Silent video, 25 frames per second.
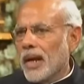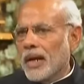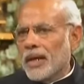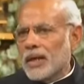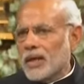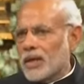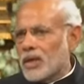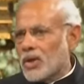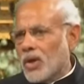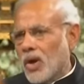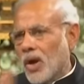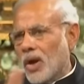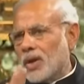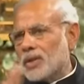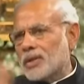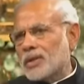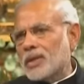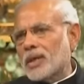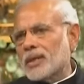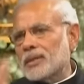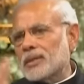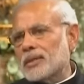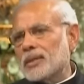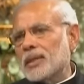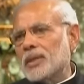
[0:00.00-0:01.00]
It is not
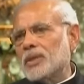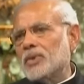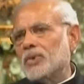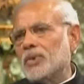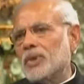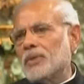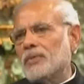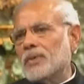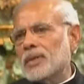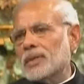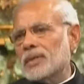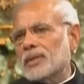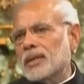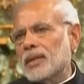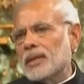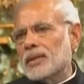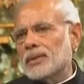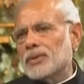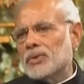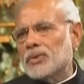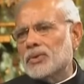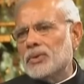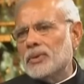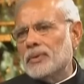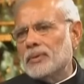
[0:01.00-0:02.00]
just the
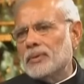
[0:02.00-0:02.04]
universal